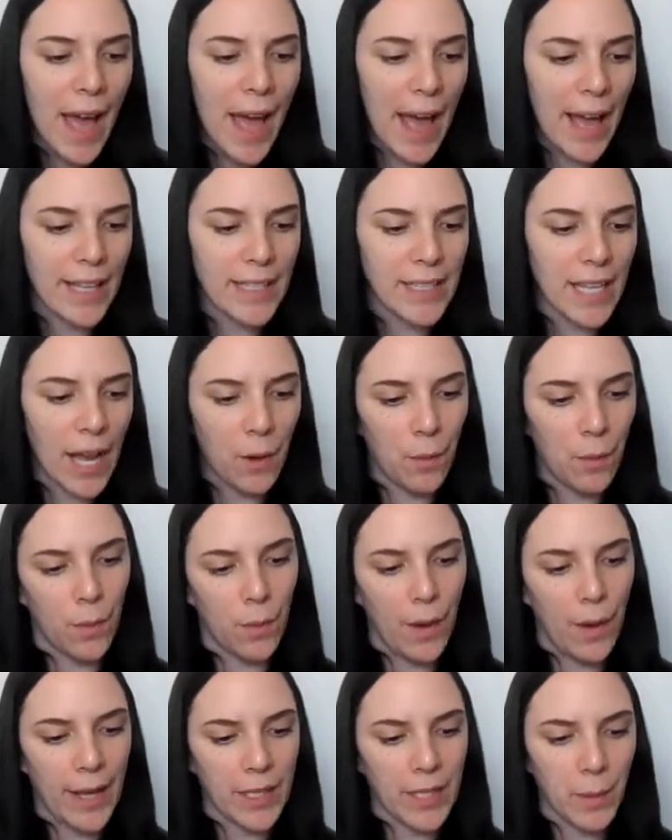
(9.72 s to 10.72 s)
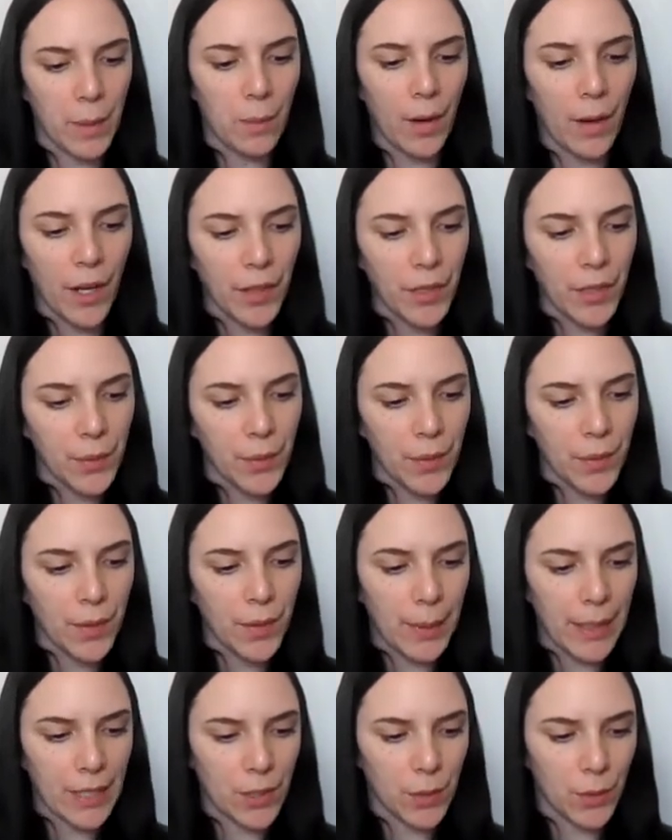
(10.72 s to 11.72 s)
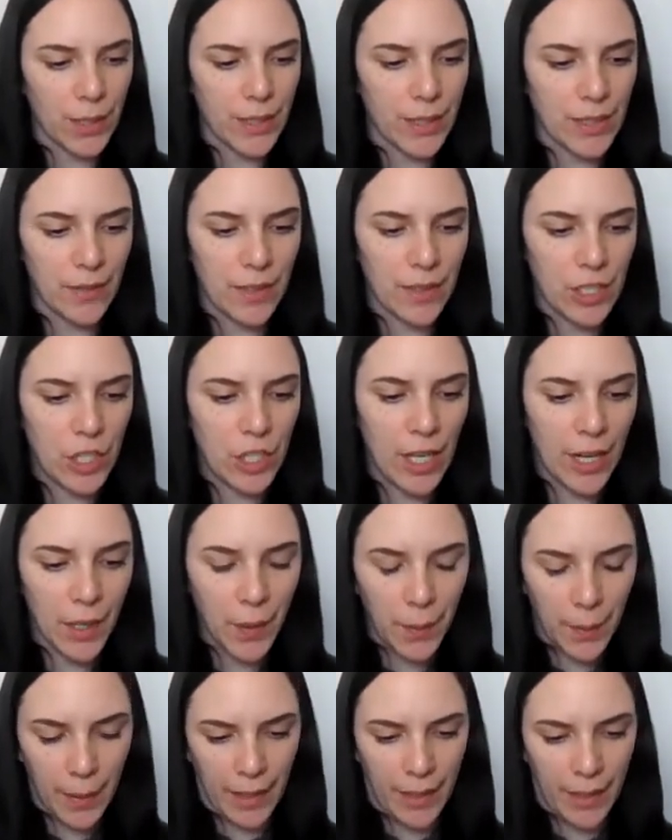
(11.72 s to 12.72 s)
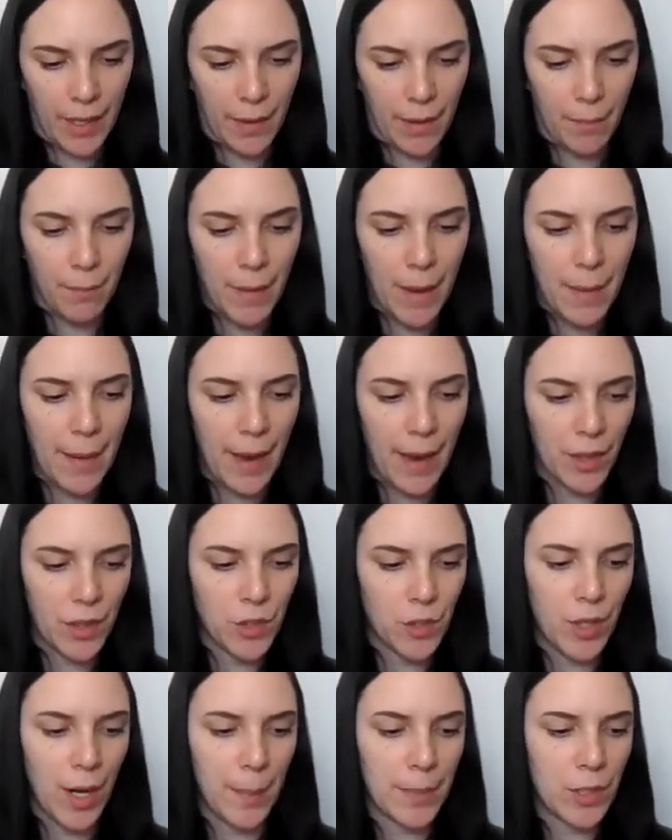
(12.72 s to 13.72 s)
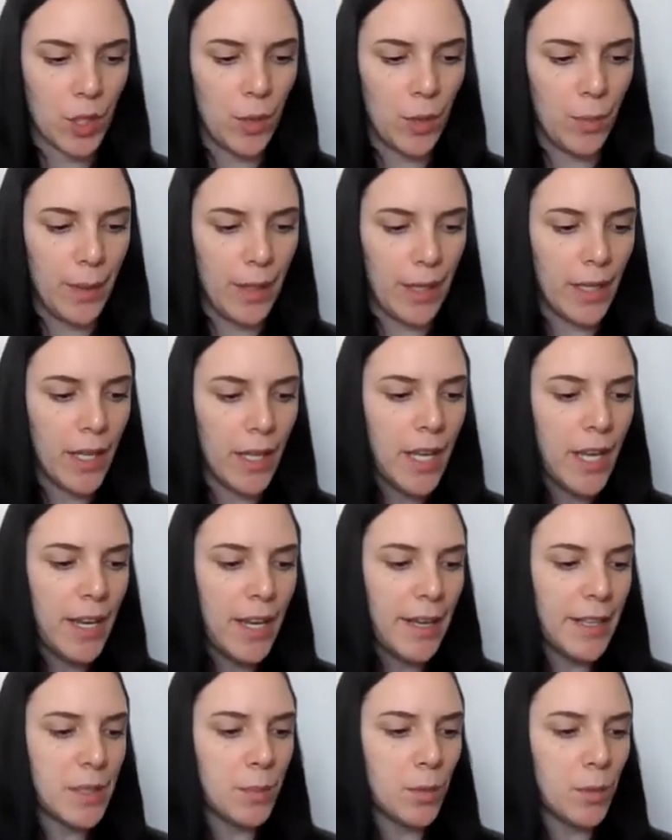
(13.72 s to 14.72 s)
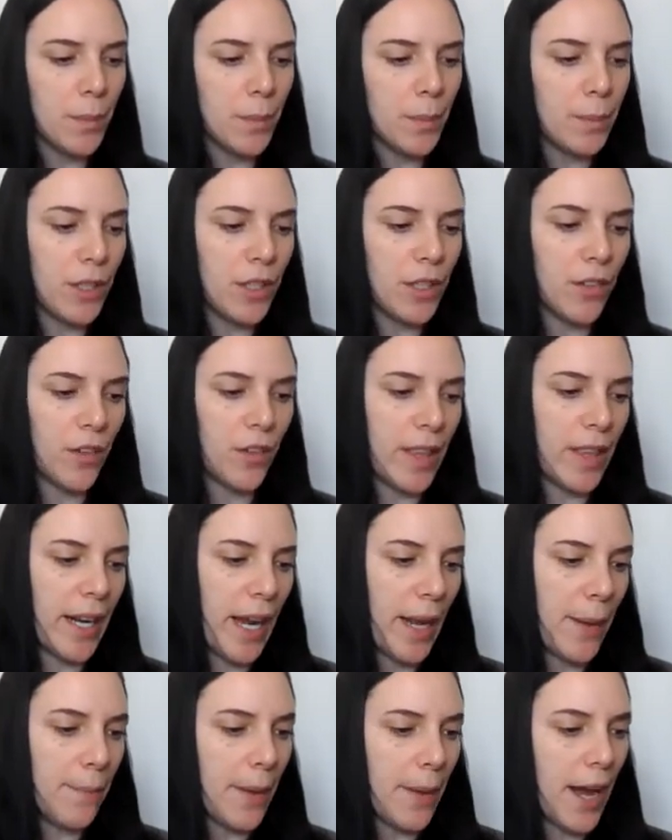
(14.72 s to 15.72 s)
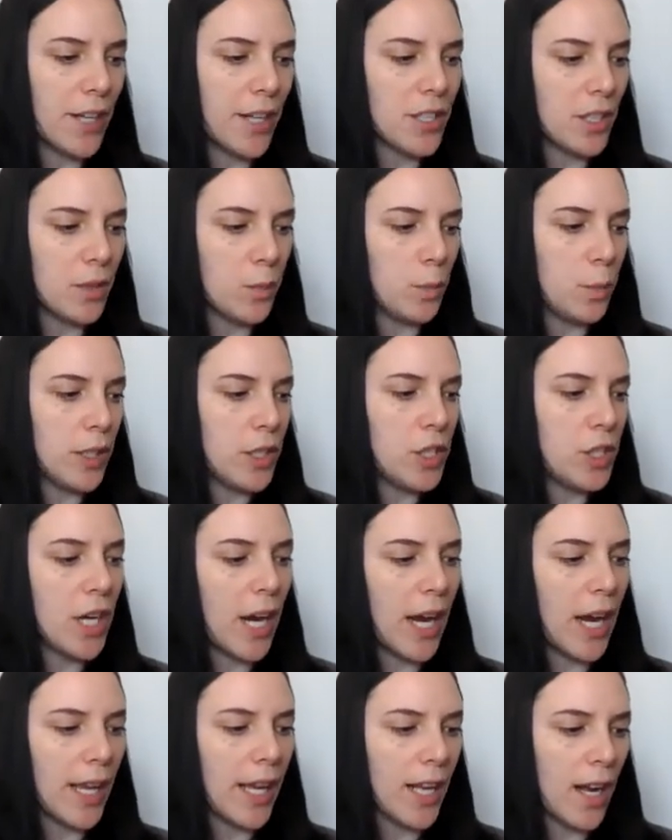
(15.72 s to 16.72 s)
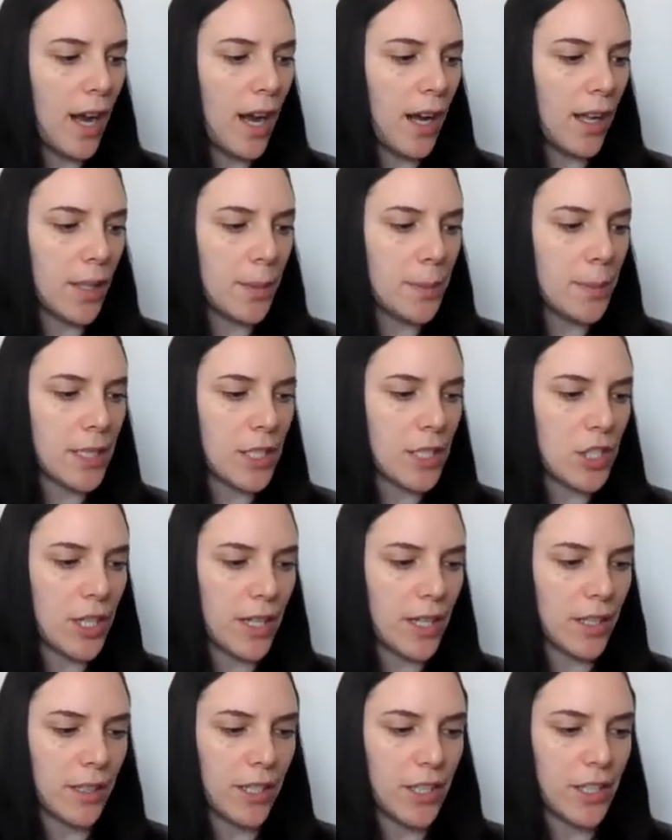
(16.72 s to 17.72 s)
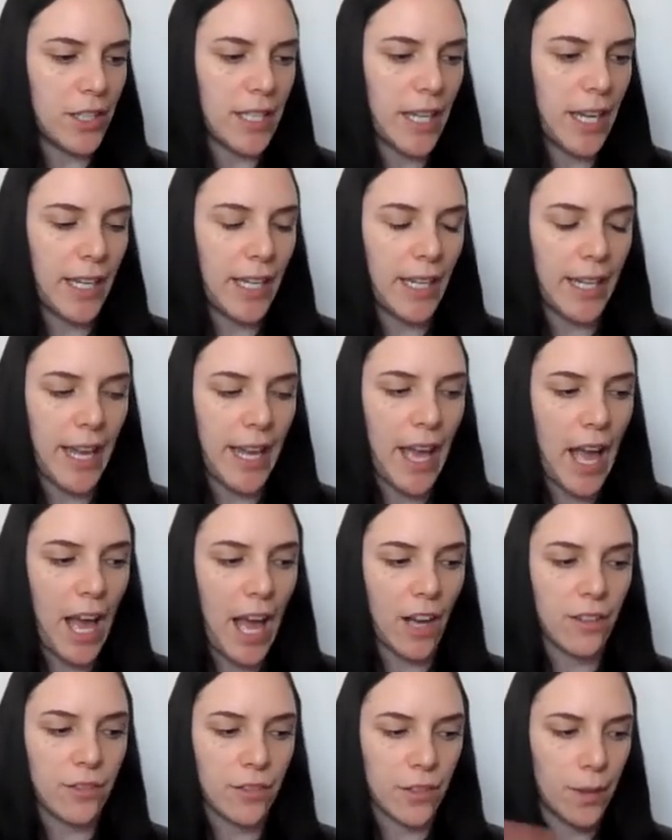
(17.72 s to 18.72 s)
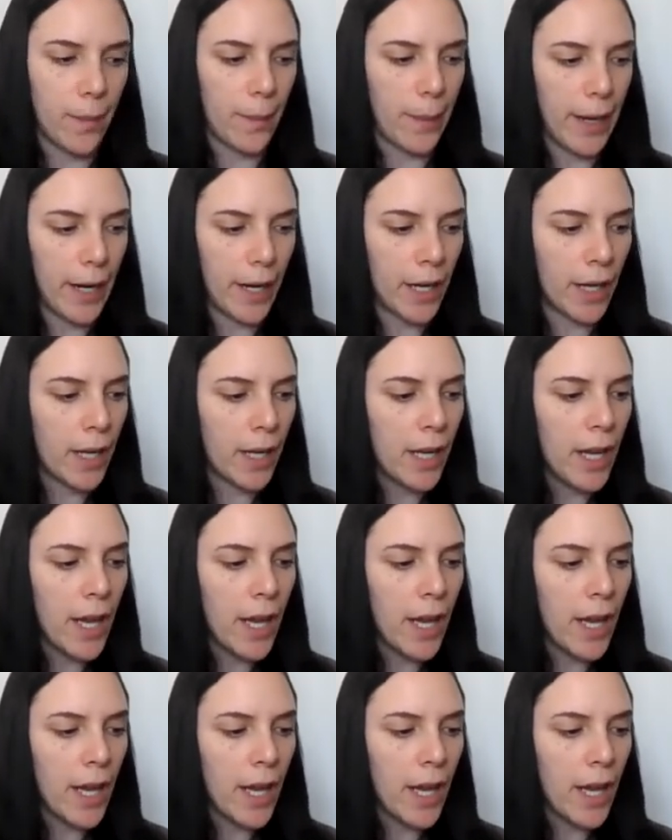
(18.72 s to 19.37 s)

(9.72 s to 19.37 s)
As we walk through the big doors of the shed aquarium, my mouth drops open. It's more beautiful than I imagined, with giant columns and chandeliers hanging everywhere.